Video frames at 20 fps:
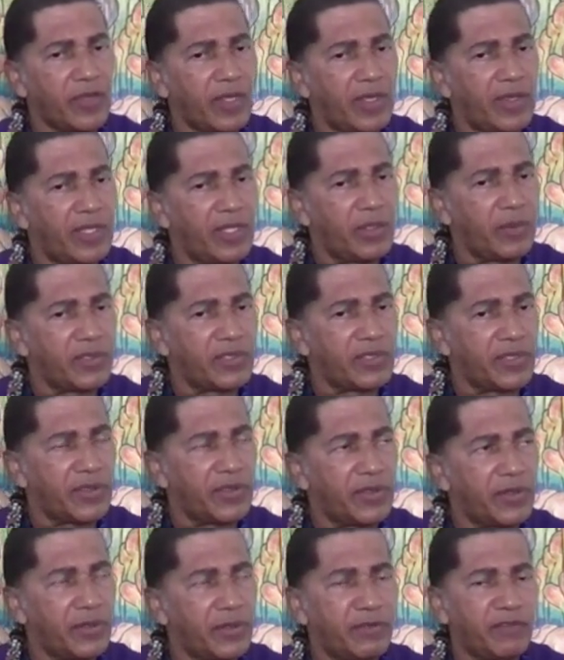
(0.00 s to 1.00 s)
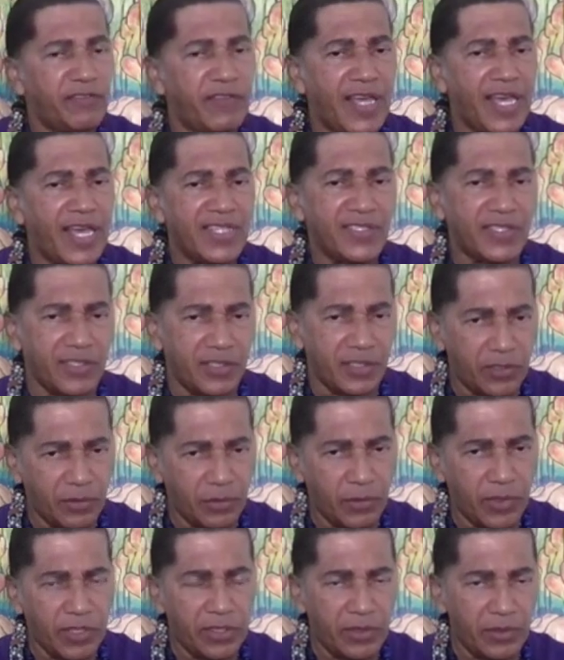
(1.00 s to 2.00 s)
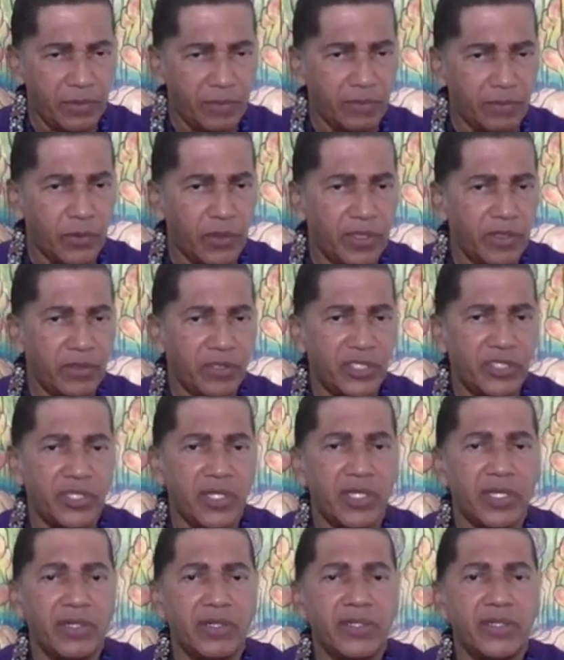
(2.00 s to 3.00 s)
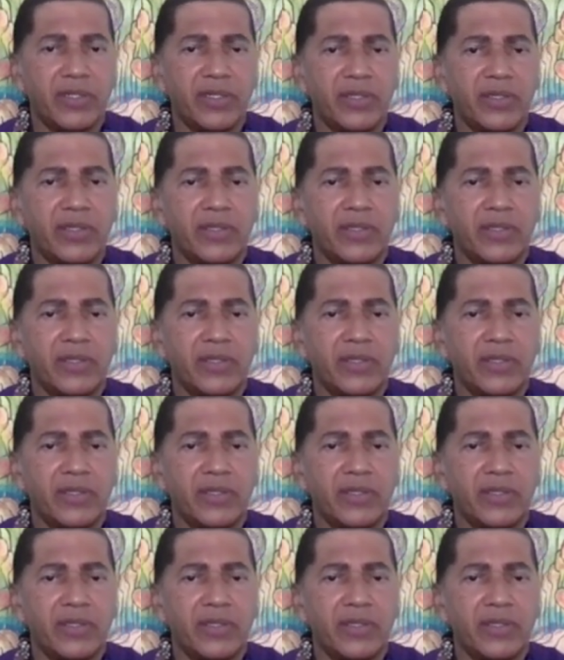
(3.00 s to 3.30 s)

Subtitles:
and there was a third facet to what you shared.